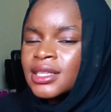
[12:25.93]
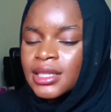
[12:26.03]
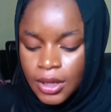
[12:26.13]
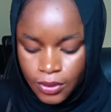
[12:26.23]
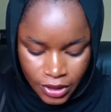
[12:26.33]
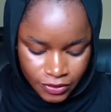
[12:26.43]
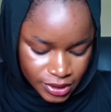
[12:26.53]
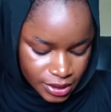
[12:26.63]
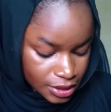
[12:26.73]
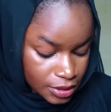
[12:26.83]
Now,
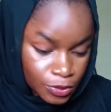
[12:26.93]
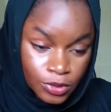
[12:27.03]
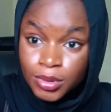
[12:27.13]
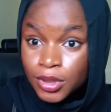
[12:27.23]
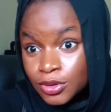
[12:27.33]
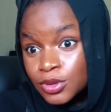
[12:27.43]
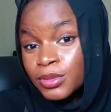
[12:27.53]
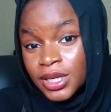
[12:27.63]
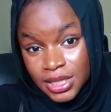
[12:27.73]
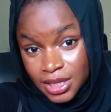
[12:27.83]
this book belongs to
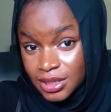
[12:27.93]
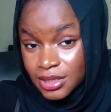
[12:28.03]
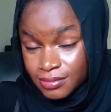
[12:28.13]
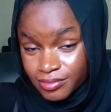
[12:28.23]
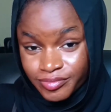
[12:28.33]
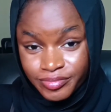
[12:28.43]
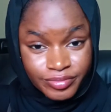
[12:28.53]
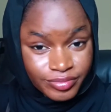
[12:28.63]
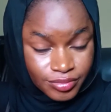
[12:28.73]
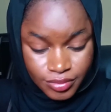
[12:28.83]
my dad,
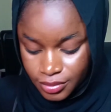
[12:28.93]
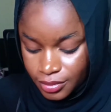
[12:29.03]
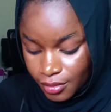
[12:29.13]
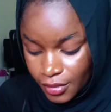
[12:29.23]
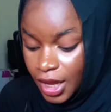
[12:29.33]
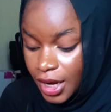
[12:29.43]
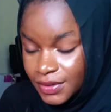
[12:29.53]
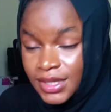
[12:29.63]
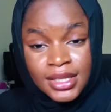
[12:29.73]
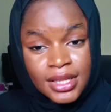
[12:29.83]
and
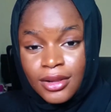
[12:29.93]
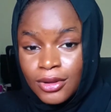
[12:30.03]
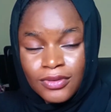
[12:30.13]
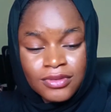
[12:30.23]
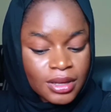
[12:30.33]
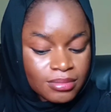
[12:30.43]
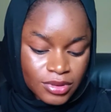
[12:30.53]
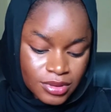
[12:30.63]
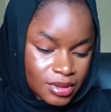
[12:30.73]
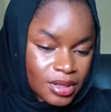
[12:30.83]
I've seen it a lot of time,
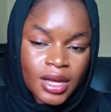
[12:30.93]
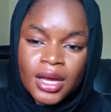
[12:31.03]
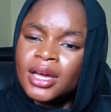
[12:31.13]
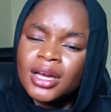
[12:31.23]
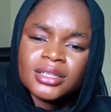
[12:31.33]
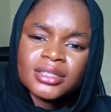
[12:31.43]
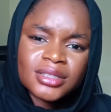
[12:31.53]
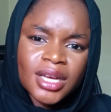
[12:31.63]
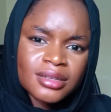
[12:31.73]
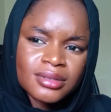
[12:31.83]
but the
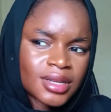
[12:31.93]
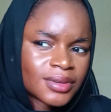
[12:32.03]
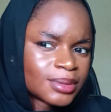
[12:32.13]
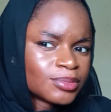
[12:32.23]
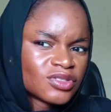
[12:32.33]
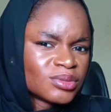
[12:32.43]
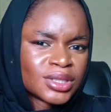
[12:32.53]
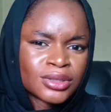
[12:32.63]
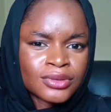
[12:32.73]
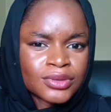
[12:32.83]
title never moved me
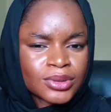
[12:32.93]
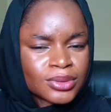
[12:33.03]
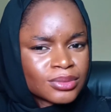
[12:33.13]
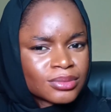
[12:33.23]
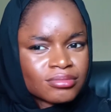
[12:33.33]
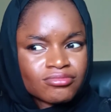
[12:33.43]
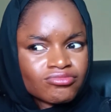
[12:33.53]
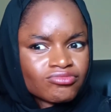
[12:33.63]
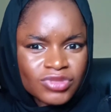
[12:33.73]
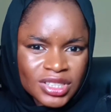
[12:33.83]
enough to
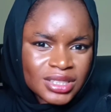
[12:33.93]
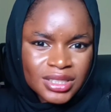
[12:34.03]
read